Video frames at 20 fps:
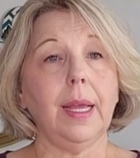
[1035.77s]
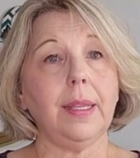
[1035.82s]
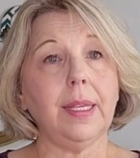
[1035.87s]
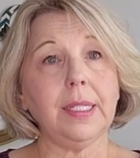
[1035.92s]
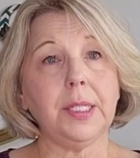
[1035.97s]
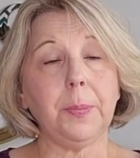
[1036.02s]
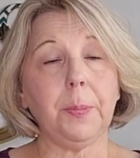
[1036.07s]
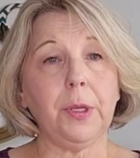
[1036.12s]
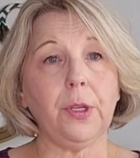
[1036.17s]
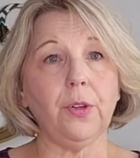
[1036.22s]

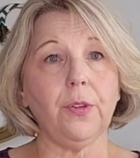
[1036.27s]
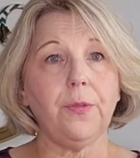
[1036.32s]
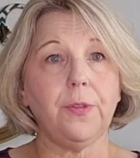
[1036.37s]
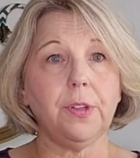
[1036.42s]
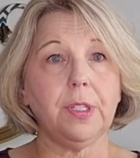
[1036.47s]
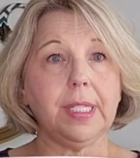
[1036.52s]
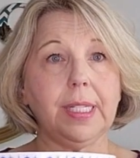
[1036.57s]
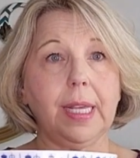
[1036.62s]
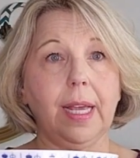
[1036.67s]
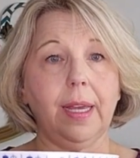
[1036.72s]
this
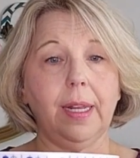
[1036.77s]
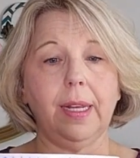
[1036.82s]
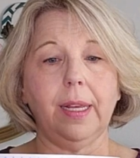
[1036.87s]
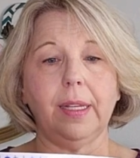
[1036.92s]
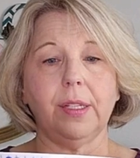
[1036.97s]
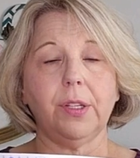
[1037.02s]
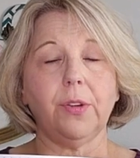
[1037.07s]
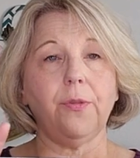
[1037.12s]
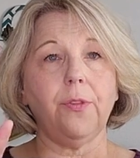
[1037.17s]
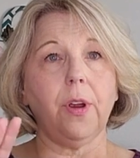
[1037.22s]
beautiful set
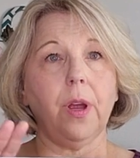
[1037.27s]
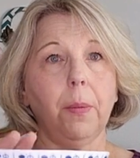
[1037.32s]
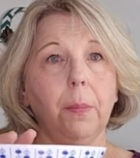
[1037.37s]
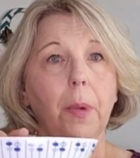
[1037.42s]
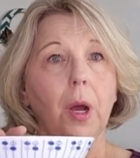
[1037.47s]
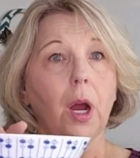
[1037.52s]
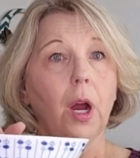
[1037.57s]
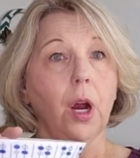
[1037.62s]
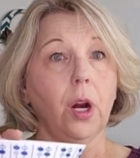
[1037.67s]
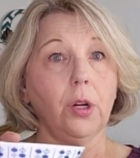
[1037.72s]
is
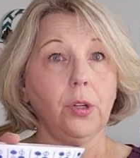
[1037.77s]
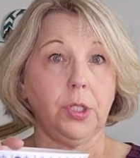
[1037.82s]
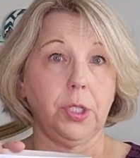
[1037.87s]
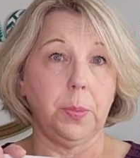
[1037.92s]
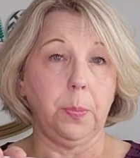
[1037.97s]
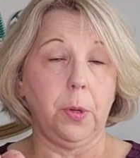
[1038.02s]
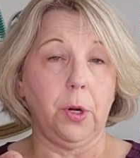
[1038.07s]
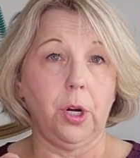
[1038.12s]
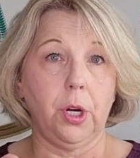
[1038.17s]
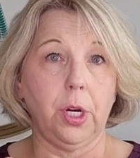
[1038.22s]
from
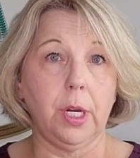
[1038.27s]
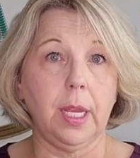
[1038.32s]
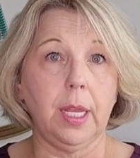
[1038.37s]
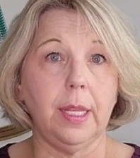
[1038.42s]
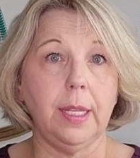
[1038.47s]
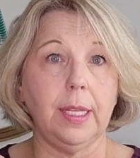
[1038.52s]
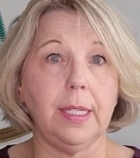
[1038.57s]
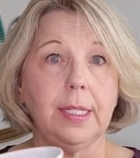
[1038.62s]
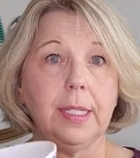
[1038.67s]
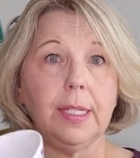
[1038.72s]
Arsberg,
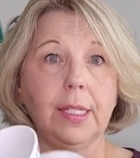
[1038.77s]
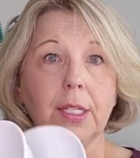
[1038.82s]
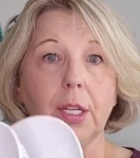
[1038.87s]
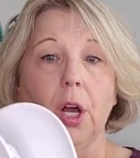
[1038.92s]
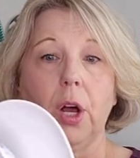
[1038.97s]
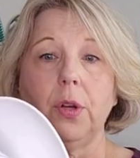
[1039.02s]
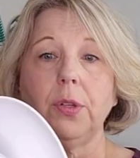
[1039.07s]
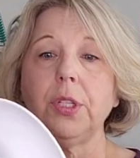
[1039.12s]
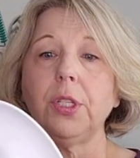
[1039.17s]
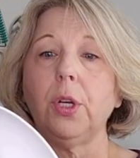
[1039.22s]
and this is
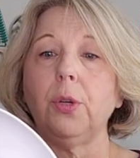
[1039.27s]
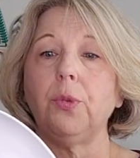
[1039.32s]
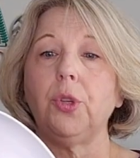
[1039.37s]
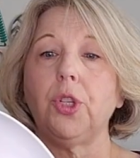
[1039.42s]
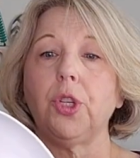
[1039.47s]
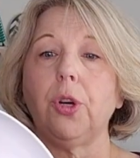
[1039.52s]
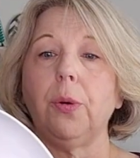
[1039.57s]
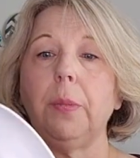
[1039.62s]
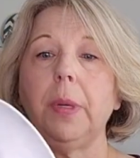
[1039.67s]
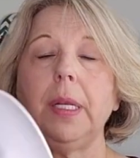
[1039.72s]
also
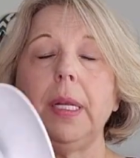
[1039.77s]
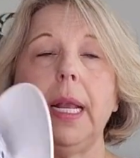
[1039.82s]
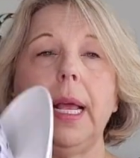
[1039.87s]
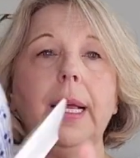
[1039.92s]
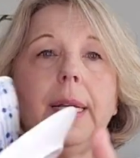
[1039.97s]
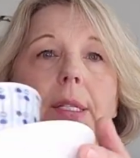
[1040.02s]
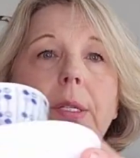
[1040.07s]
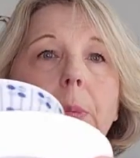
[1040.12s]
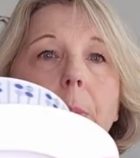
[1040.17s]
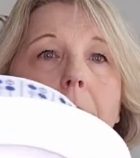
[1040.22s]
German
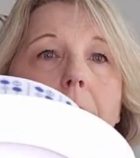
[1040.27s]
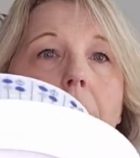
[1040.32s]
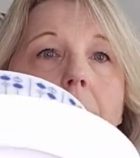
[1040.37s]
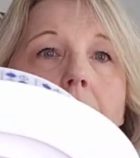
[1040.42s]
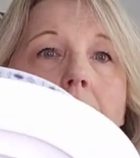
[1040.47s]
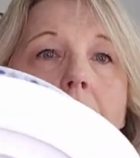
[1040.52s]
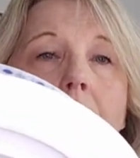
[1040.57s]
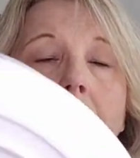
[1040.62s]
as well.